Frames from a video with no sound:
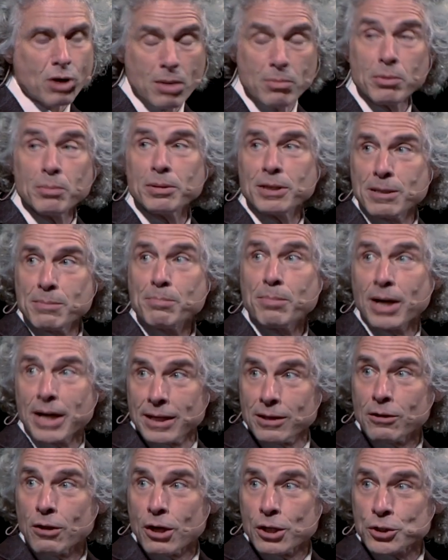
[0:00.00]
probably
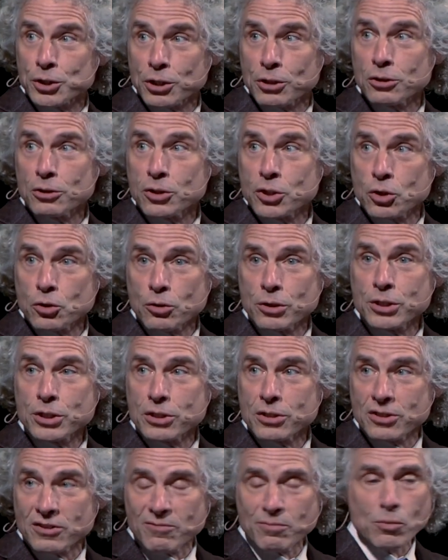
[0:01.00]
biological
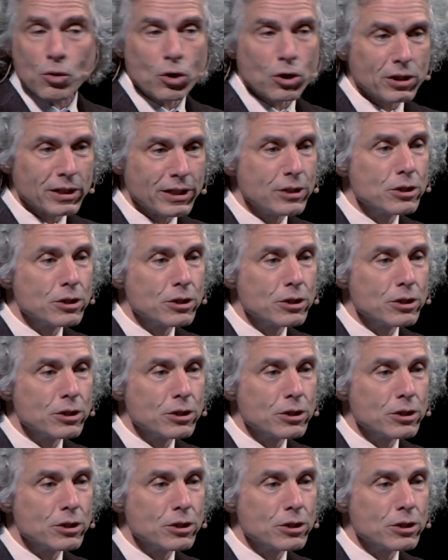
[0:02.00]
sources of moral